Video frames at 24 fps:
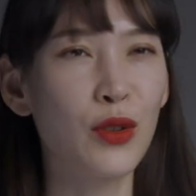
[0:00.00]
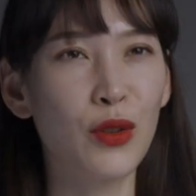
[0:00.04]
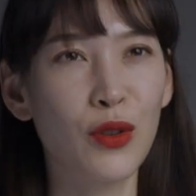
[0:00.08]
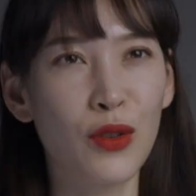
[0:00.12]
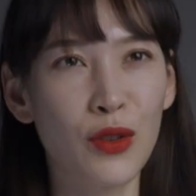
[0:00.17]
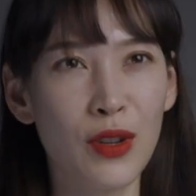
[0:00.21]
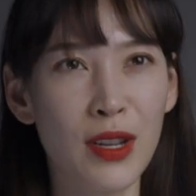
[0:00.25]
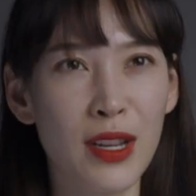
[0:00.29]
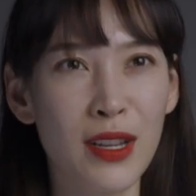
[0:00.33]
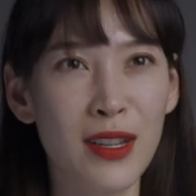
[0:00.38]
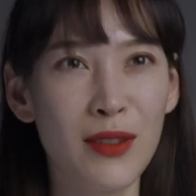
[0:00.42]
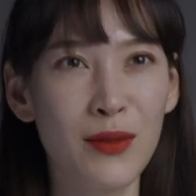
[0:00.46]

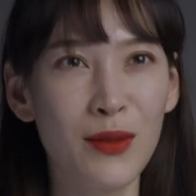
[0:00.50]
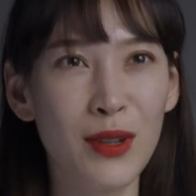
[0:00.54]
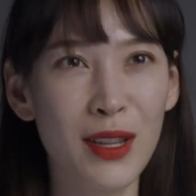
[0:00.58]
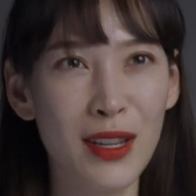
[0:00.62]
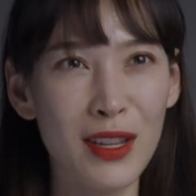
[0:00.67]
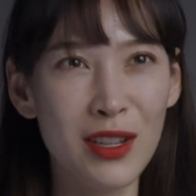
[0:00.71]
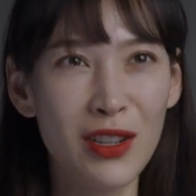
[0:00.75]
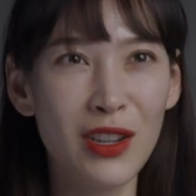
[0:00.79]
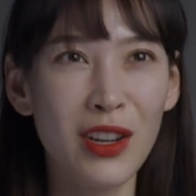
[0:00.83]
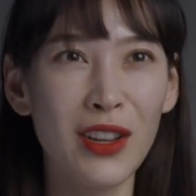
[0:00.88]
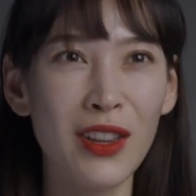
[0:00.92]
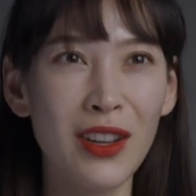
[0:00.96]
Korean with
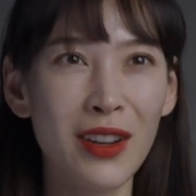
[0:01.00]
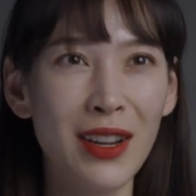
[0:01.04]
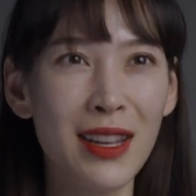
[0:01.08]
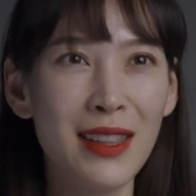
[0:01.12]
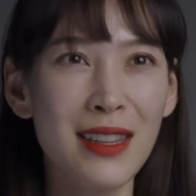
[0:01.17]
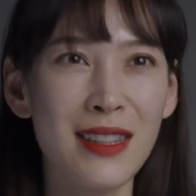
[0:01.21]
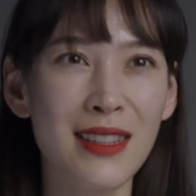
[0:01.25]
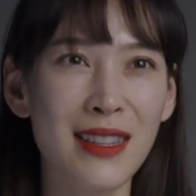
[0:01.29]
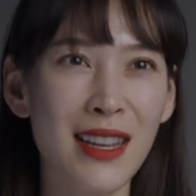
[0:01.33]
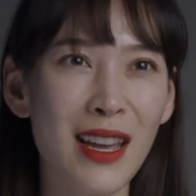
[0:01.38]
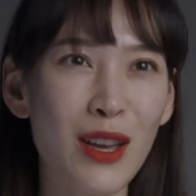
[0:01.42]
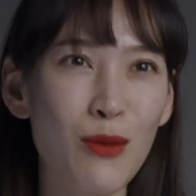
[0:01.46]
each other at
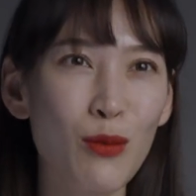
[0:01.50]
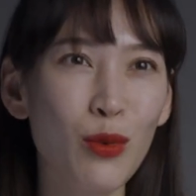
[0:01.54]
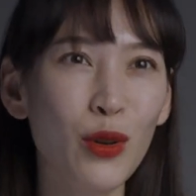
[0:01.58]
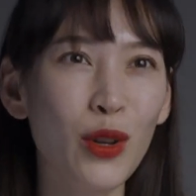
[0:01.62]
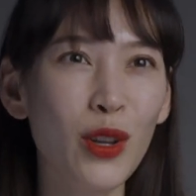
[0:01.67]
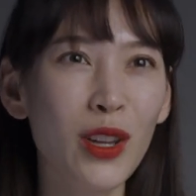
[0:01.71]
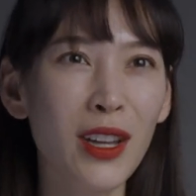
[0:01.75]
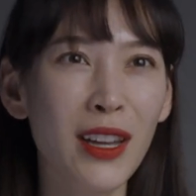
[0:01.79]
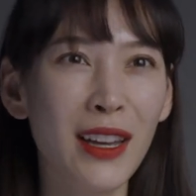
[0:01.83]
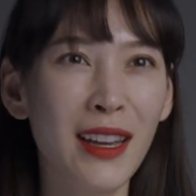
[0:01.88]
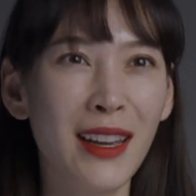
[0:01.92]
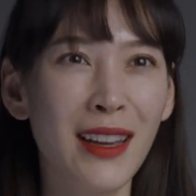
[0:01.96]
the
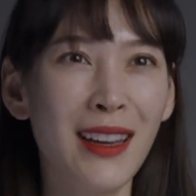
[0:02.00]
table,